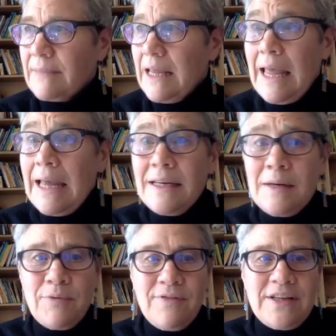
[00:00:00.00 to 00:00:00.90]
and in
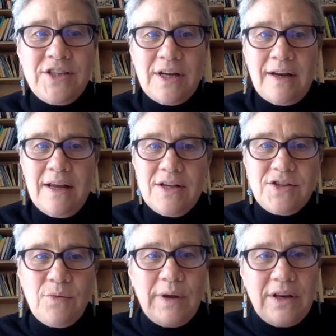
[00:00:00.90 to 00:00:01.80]
prevention.
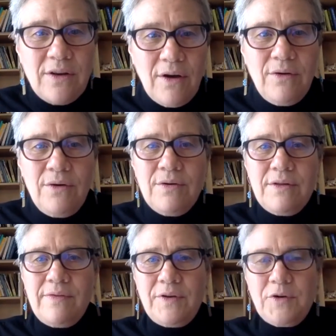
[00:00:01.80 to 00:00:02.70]
So we know who
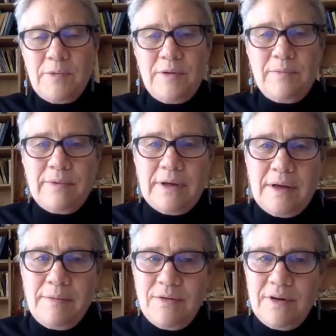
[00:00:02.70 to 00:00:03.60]
the vulnerable
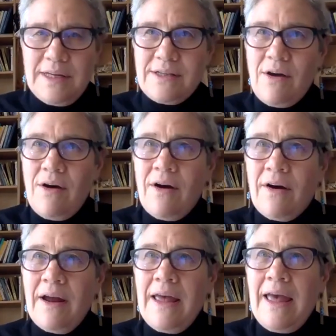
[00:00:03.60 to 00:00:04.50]
communities
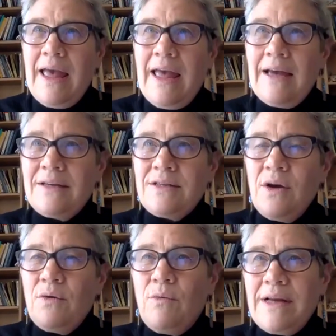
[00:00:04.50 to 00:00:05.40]
are and
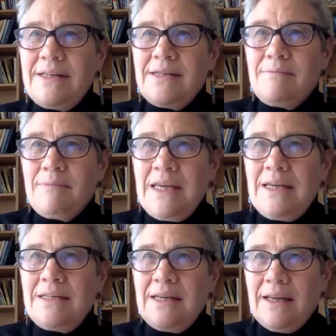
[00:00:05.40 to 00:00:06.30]
what does it
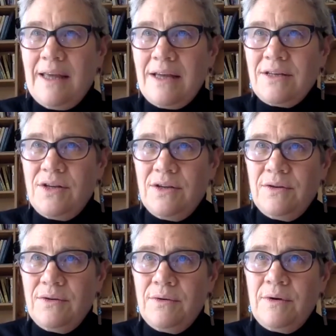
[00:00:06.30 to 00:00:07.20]
mean to get
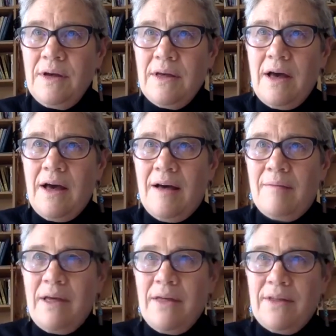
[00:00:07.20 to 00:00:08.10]
to
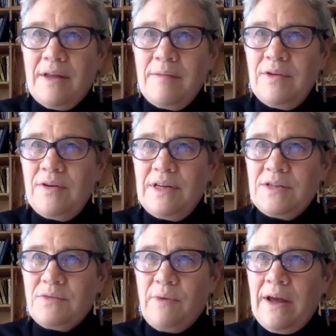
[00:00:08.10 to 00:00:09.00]
um, the
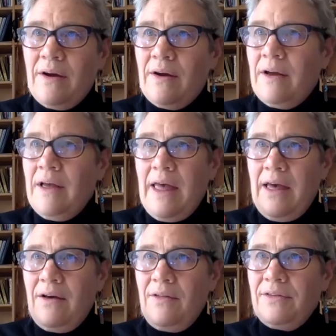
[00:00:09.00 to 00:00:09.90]
communities where
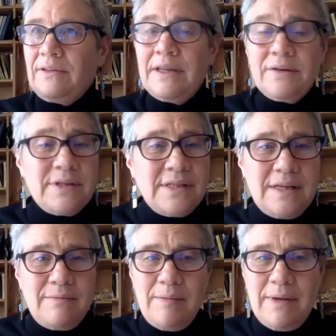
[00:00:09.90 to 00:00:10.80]
health
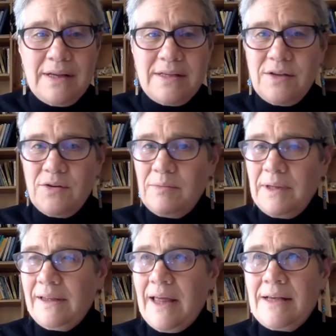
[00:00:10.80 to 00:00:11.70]
literacy may be
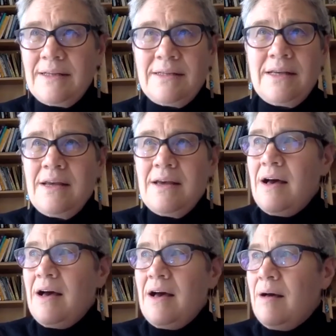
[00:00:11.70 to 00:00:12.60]
considerably less,
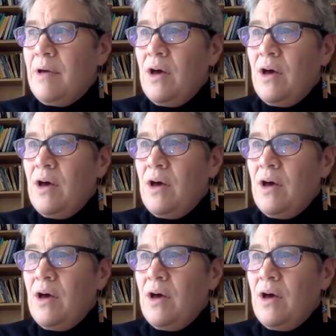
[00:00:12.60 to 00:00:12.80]
um,